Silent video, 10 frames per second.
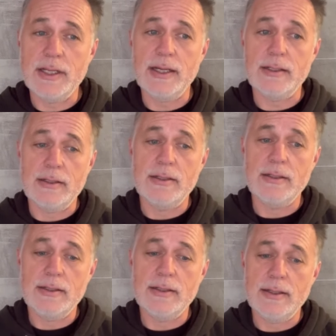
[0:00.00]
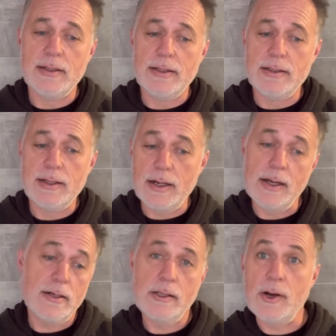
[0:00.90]
that they're
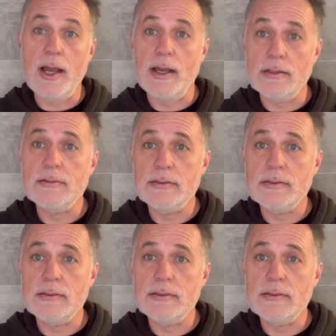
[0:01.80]
under threat.